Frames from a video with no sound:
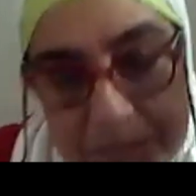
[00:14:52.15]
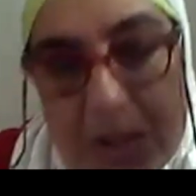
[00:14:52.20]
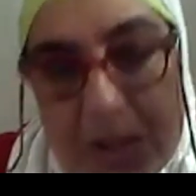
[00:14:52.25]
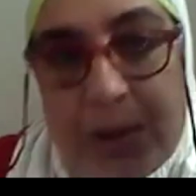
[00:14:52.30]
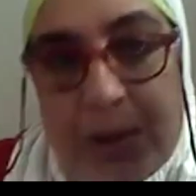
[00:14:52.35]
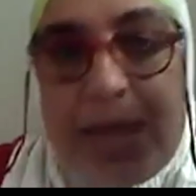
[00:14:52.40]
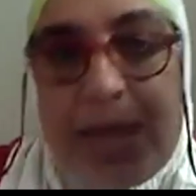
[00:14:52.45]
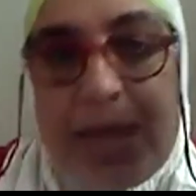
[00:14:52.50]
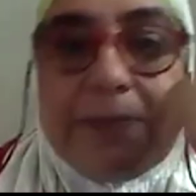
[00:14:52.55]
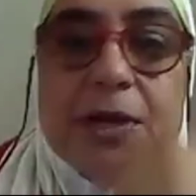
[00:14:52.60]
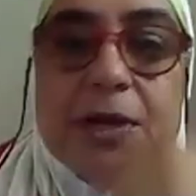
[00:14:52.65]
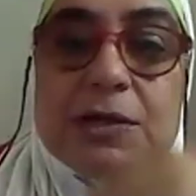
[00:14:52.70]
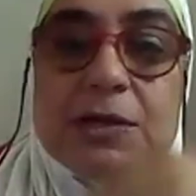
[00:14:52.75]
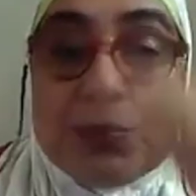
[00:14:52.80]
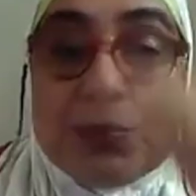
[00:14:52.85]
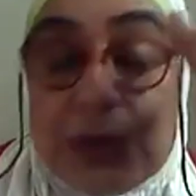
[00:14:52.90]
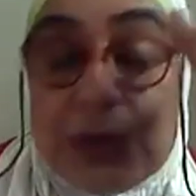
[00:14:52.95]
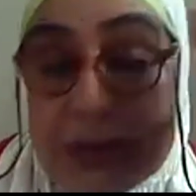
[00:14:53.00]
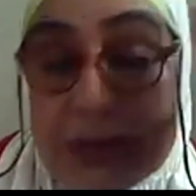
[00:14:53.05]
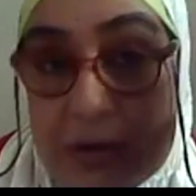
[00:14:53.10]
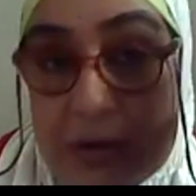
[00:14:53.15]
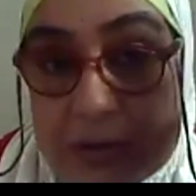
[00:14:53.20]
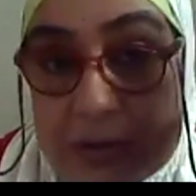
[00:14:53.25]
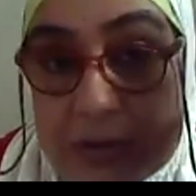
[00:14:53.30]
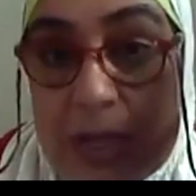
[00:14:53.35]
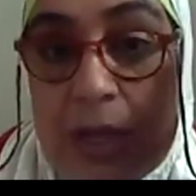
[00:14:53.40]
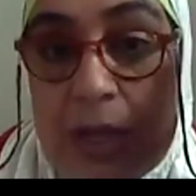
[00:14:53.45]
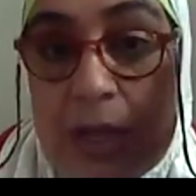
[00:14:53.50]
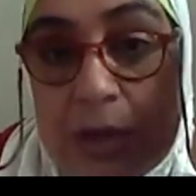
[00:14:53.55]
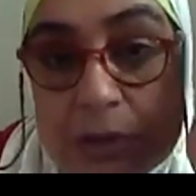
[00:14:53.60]
Okay, because we are going
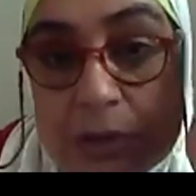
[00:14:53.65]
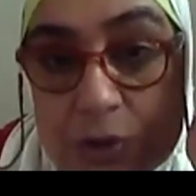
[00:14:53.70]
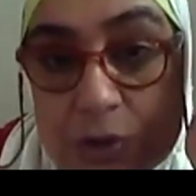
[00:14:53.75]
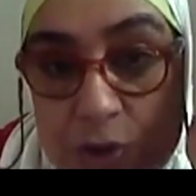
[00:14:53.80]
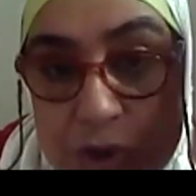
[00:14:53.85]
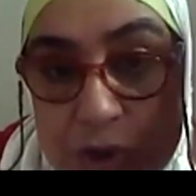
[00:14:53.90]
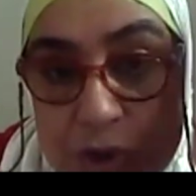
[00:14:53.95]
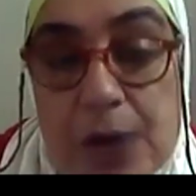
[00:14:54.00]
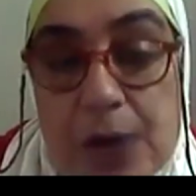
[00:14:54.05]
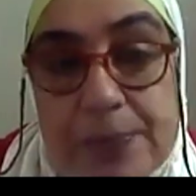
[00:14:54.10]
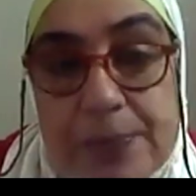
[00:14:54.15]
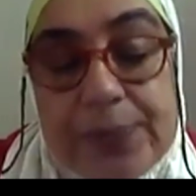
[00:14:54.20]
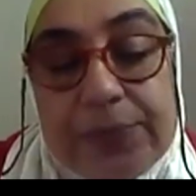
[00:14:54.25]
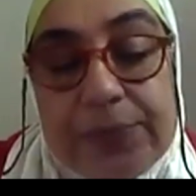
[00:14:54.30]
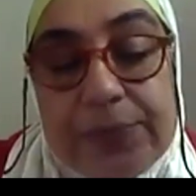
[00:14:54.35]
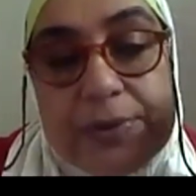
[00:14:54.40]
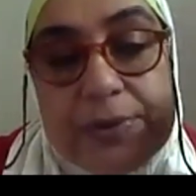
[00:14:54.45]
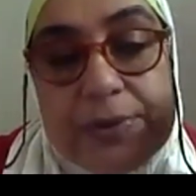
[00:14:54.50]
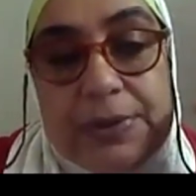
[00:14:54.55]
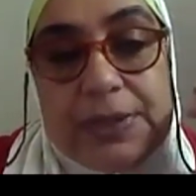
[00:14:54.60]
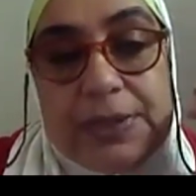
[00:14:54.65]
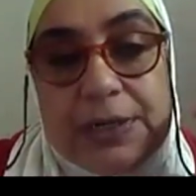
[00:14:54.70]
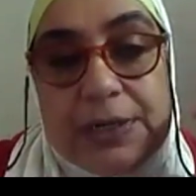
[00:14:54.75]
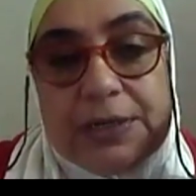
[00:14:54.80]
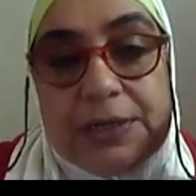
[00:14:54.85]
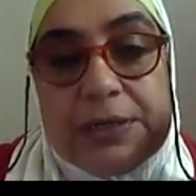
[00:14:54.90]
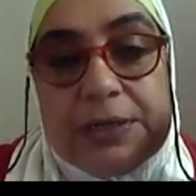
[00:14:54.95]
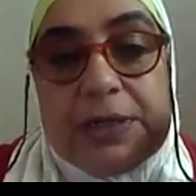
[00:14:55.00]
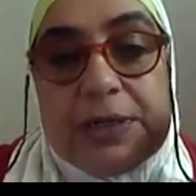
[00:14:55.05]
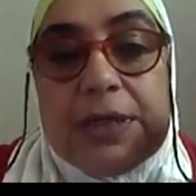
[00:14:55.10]
to stop
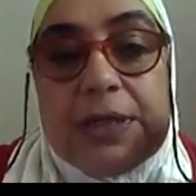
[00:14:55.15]
here.